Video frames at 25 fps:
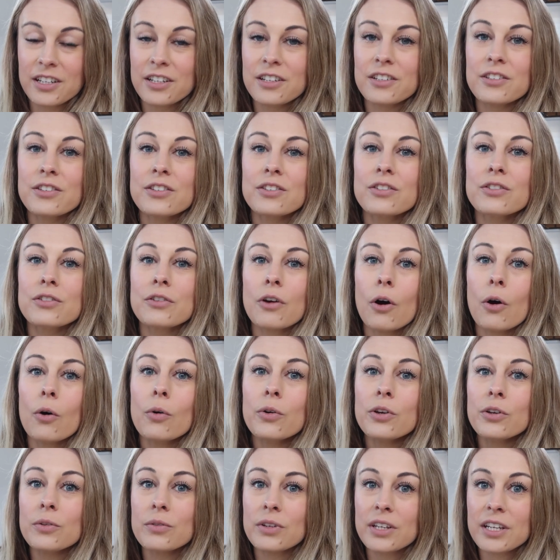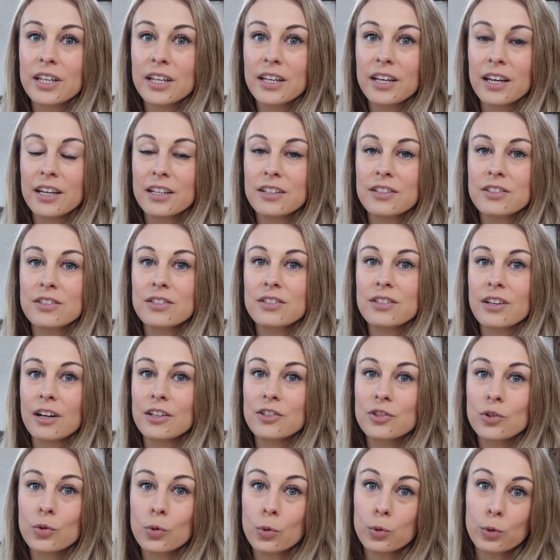It is so unique and
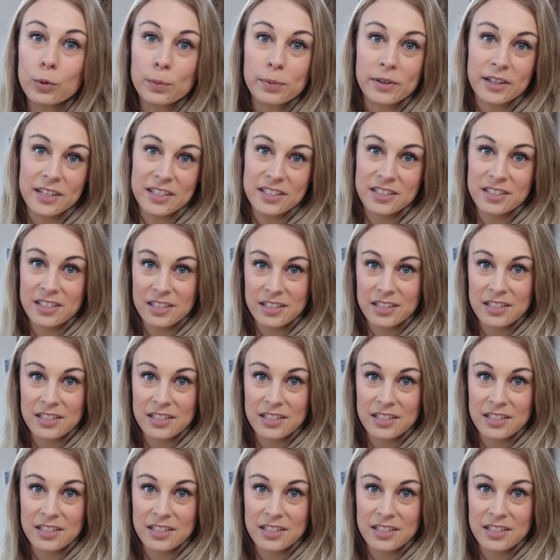such a cool place to